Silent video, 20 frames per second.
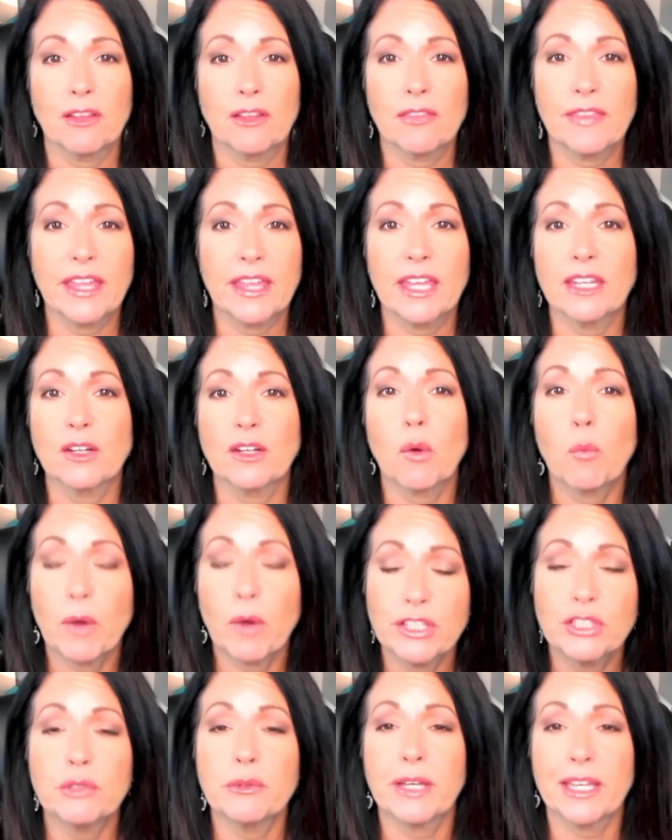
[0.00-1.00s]
than
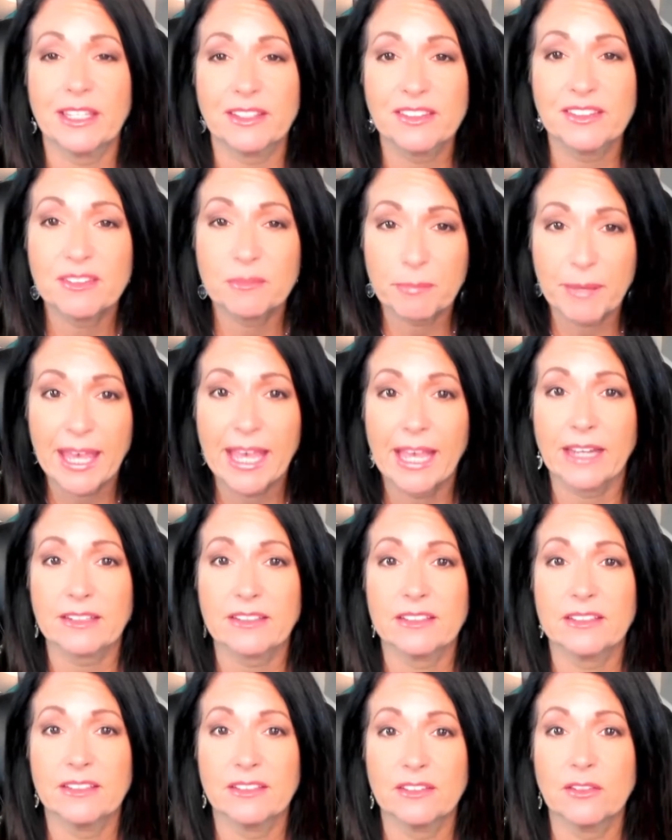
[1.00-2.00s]
what you
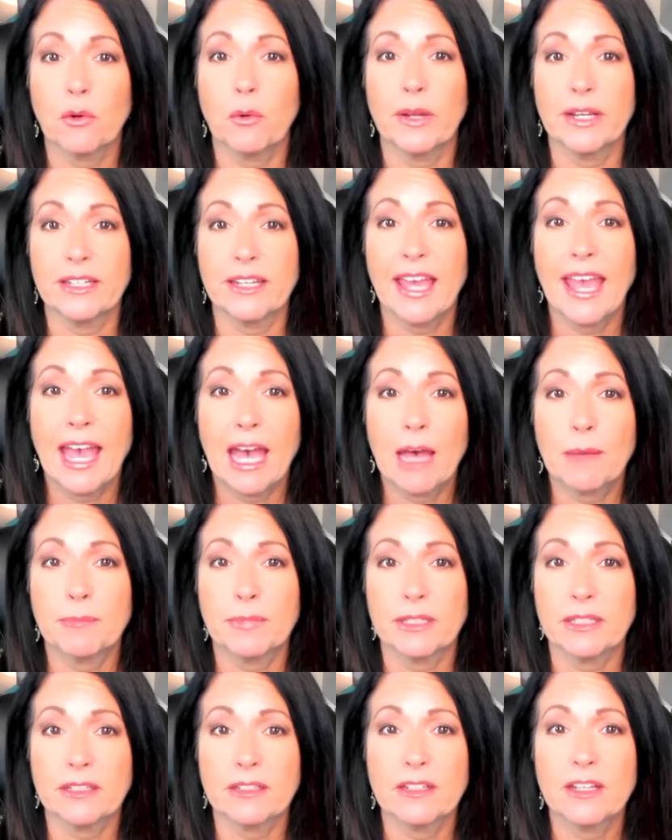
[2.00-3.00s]
expect is going to
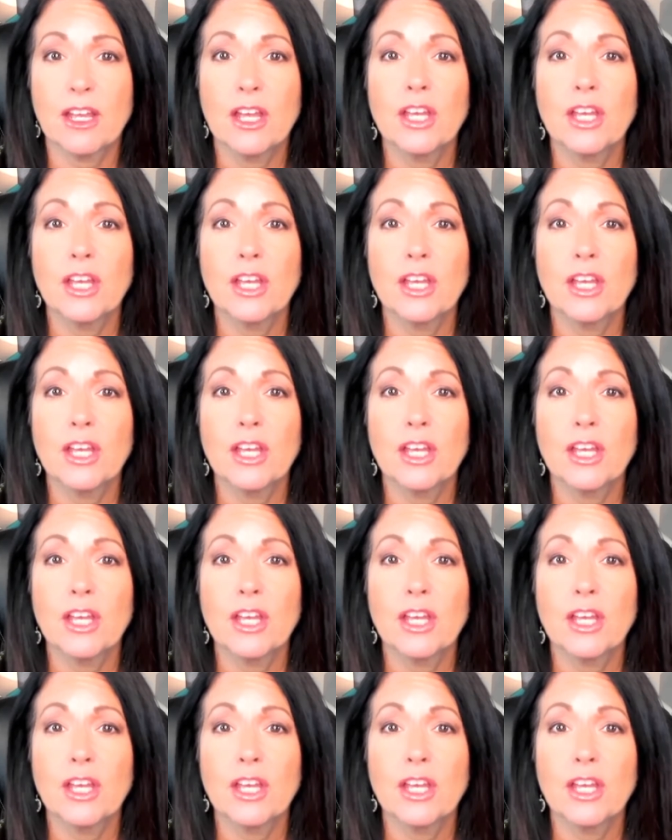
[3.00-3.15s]
happen.